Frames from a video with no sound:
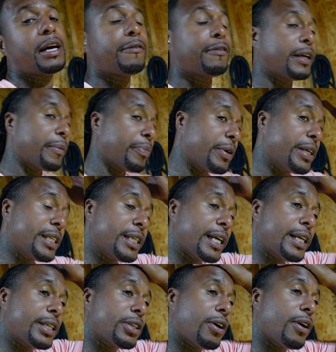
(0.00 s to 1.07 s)
definitely
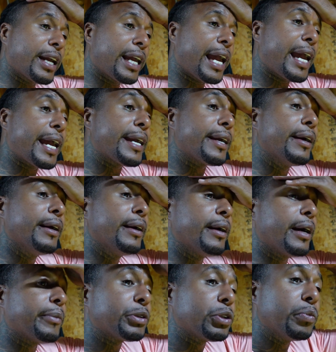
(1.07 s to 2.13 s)
appreciate y'all, gang.
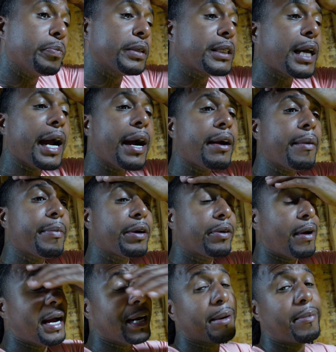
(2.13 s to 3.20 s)
I'm super tired. I've been
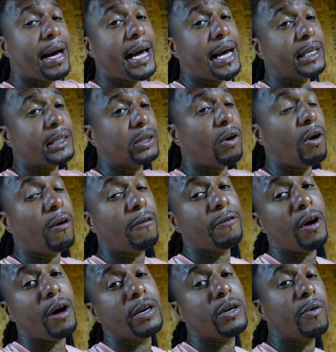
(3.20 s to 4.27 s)
grinding my ass off.
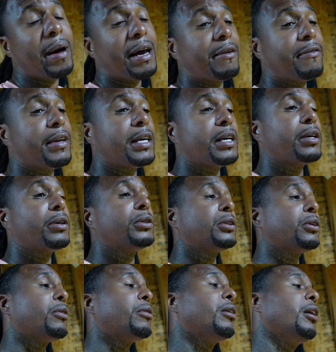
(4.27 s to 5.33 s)
Y'all know by the video,
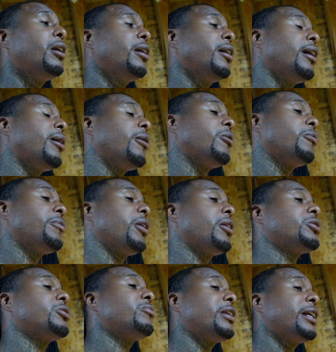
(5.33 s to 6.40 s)
so I hope
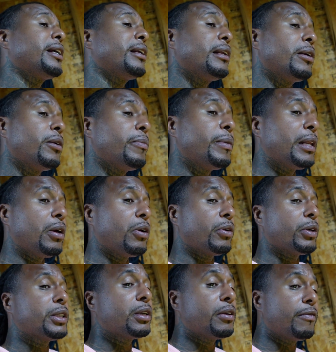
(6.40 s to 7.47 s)
y'all tune in a little bit
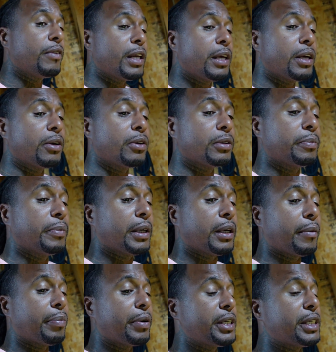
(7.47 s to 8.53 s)
longer to the videos, but
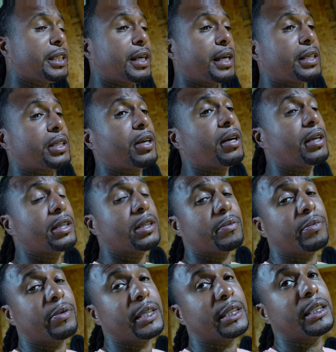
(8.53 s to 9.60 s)
appreciate y'all. This is
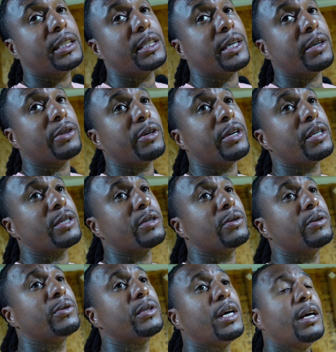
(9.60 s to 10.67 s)
your boy,
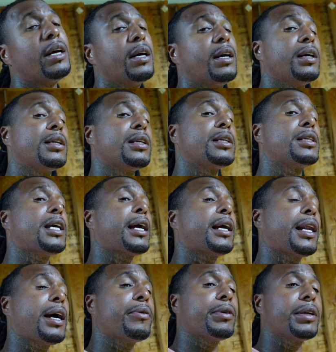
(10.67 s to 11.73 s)
CJL32s,
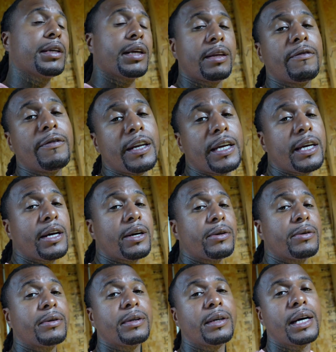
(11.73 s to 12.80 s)
checking out with another
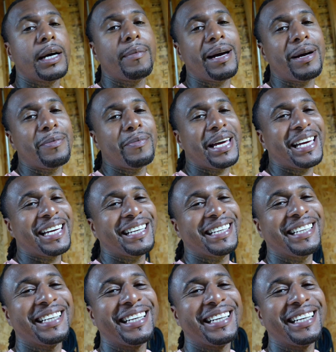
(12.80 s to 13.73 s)
video. I'm out, man.